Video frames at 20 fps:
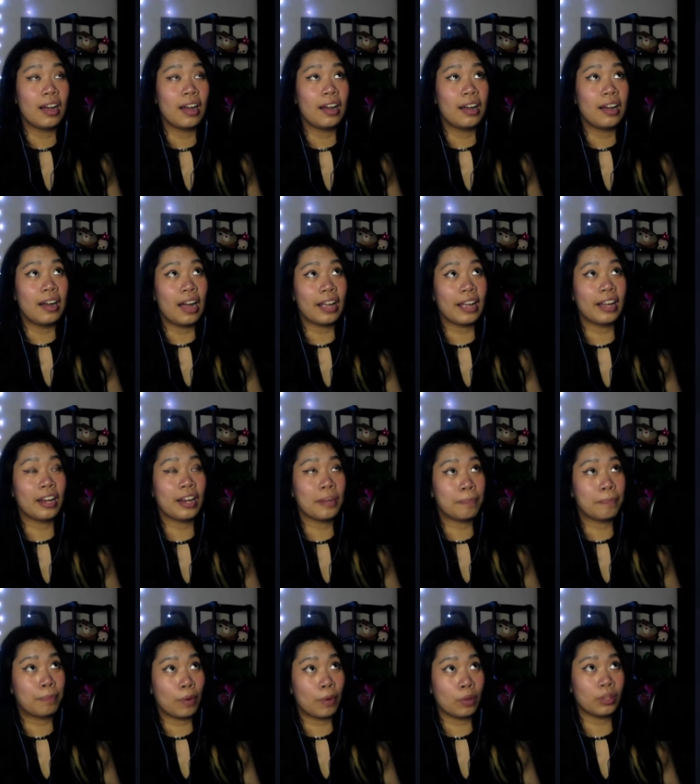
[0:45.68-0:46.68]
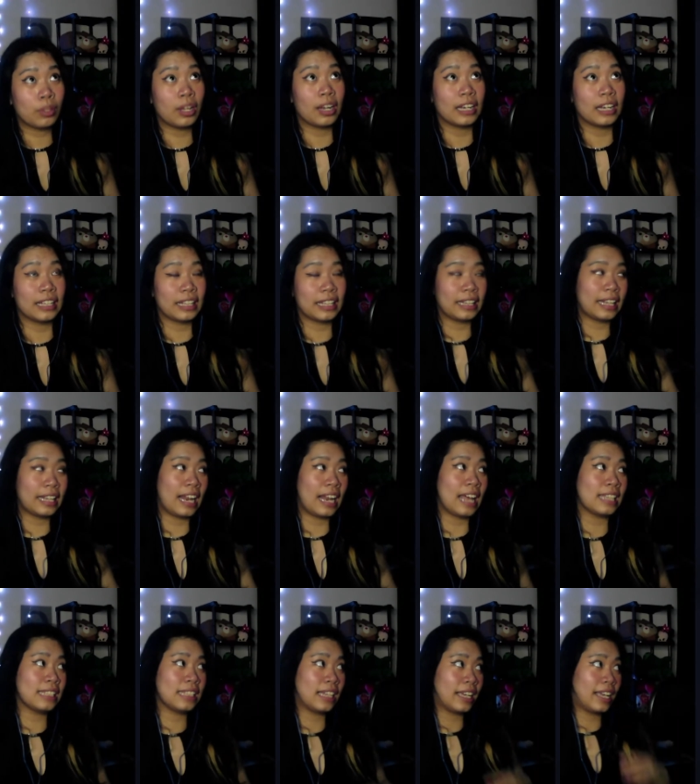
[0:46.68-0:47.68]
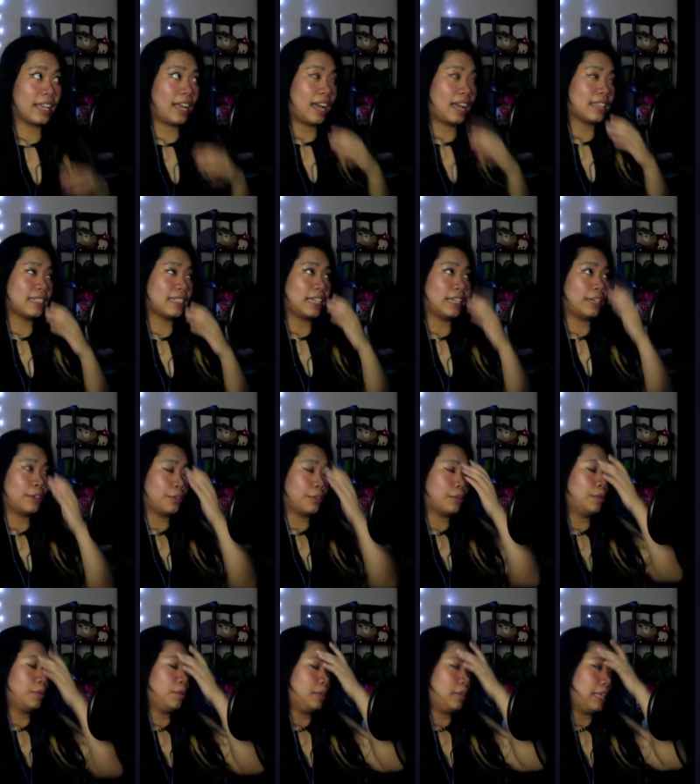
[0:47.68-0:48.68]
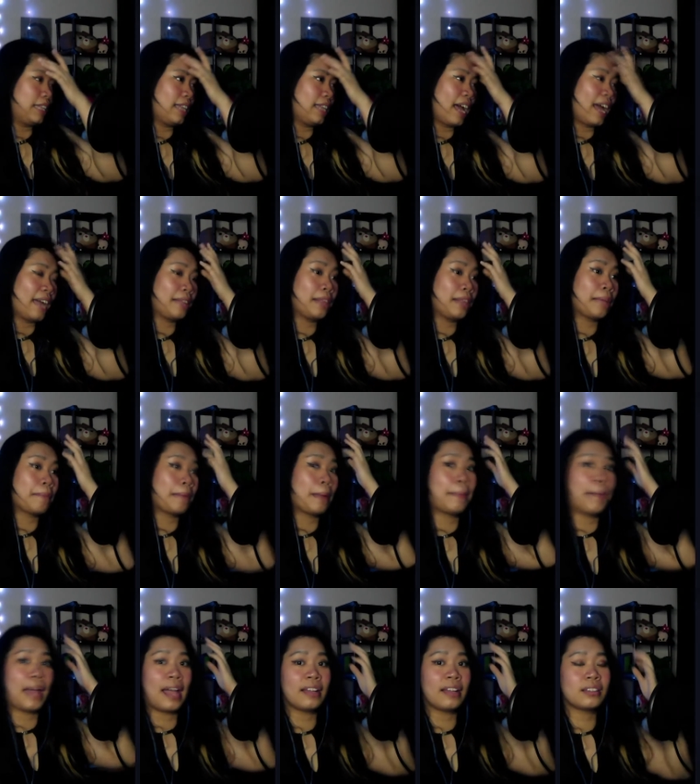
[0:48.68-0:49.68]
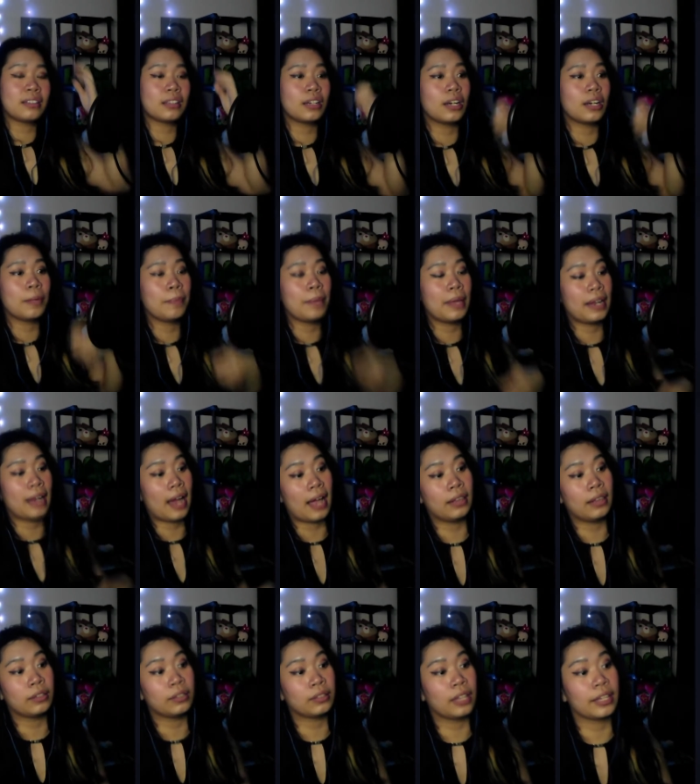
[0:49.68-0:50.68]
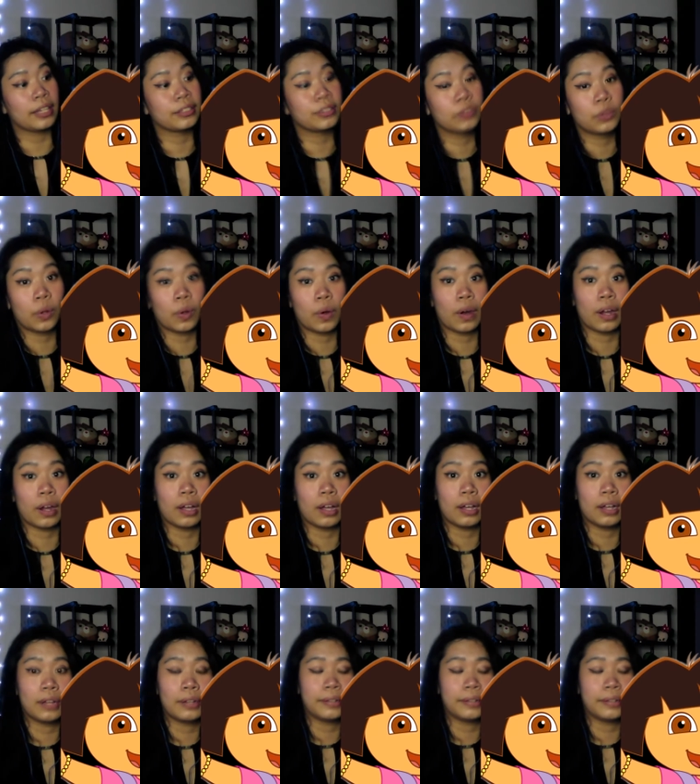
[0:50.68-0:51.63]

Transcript: I got a bowl cut, and then as I as I grew, they tied like my bangs up, and I looked like Dora.